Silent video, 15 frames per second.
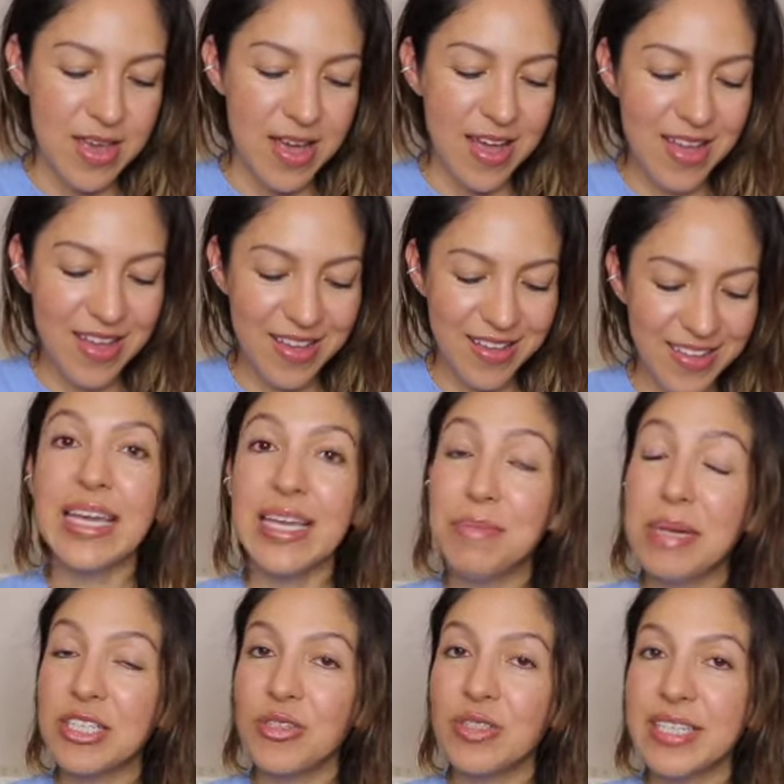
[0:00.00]
I am
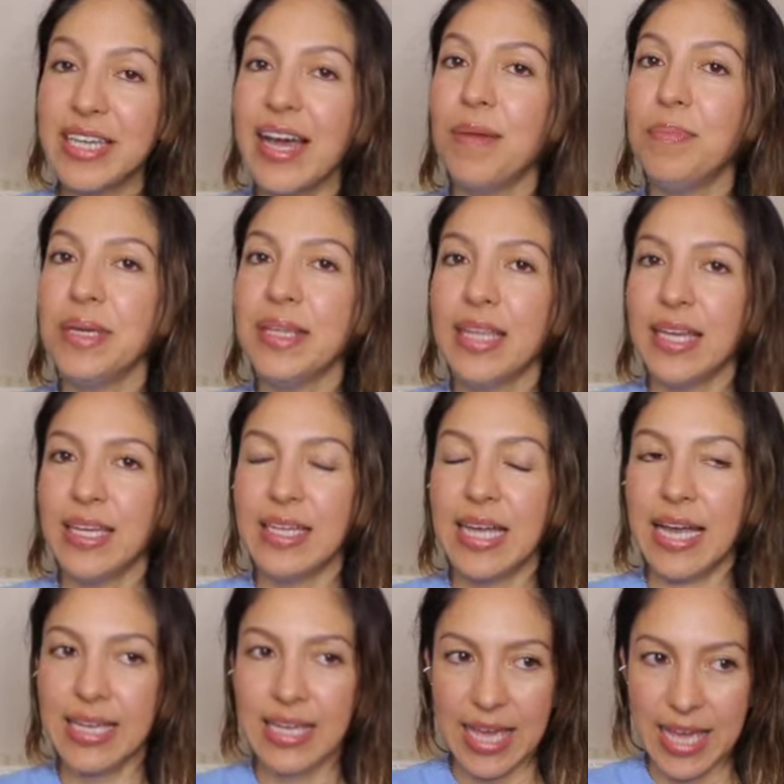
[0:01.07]
actually happy that
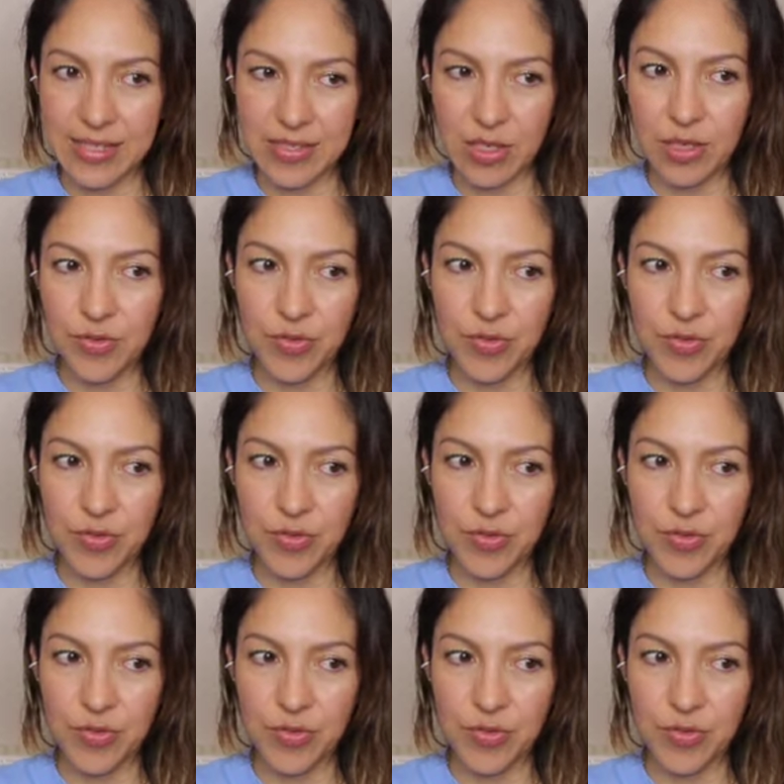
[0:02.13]
I canceled